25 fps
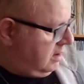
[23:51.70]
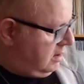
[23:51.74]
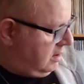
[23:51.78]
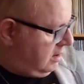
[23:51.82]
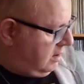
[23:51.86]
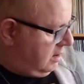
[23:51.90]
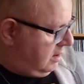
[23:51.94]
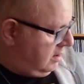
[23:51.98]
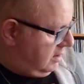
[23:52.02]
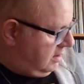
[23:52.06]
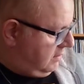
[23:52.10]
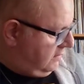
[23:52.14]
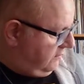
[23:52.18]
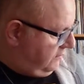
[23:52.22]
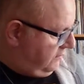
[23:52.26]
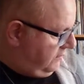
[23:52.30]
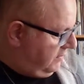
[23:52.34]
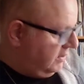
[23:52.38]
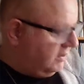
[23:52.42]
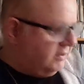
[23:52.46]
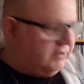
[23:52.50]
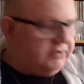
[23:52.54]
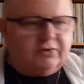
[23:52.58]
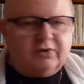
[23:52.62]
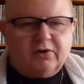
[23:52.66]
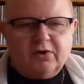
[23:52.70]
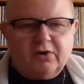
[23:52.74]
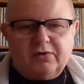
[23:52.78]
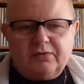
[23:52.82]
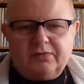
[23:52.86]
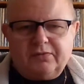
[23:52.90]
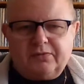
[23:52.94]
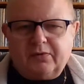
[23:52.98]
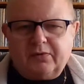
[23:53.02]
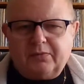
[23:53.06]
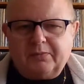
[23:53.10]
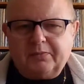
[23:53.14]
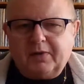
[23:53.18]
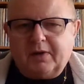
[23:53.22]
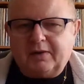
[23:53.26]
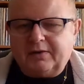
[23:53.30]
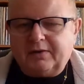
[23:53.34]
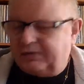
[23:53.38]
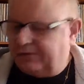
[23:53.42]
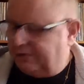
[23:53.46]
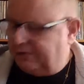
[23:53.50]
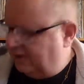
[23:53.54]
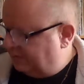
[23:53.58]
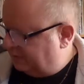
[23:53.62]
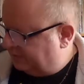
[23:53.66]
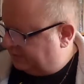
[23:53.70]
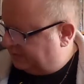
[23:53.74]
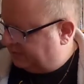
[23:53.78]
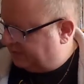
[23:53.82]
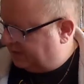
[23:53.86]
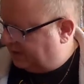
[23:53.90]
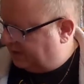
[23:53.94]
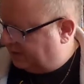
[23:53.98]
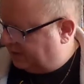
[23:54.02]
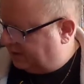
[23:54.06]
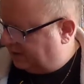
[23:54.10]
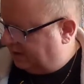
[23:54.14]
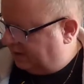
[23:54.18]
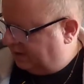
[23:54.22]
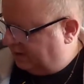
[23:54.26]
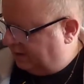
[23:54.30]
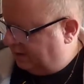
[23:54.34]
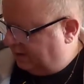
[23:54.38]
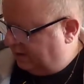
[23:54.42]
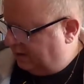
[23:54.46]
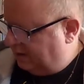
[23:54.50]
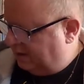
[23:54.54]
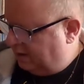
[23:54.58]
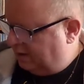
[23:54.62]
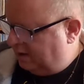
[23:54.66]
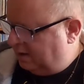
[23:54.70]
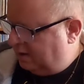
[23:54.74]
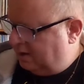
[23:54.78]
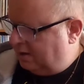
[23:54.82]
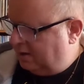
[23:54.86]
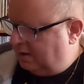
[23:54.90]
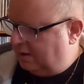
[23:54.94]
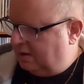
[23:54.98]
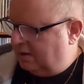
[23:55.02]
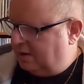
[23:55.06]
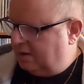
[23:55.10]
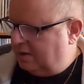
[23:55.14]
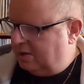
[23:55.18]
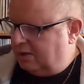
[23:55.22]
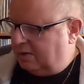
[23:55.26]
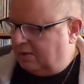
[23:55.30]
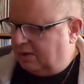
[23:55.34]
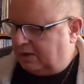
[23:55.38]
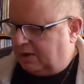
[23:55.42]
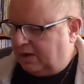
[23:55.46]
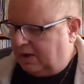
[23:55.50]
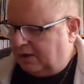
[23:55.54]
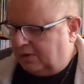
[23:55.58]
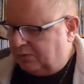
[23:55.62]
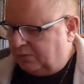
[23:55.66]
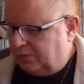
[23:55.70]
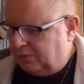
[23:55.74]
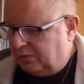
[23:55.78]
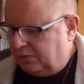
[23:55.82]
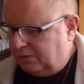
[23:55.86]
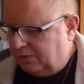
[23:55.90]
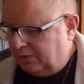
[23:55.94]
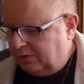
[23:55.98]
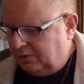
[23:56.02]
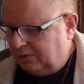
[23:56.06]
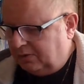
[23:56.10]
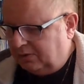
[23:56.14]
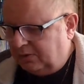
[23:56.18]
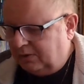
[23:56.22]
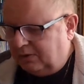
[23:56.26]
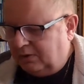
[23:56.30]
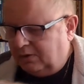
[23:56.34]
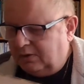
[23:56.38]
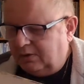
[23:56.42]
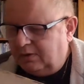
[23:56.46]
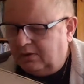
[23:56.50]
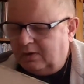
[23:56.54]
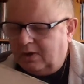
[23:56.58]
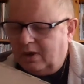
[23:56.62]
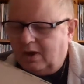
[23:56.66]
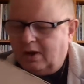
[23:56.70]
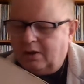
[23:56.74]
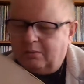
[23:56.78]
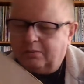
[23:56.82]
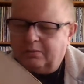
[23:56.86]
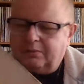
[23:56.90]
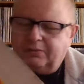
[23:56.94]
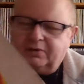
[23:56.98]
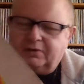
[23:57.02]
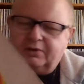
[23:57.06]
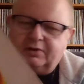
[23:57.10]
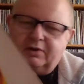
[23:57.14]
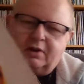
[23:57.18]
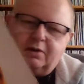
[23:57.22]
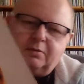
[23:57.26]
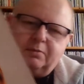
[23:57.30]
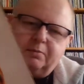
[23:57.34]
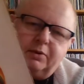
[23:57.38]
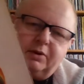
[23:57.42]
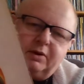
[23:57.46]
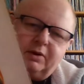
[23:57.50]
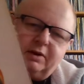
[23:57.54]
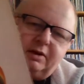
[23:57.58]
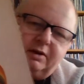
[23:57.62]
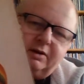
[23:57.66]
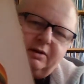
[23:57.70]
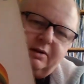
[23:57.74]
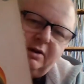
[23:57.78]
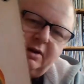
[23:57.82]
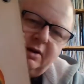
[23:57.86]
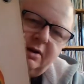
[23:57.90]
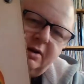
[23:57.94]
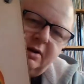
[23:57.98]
And I finished off from that same seller, again helped me to complete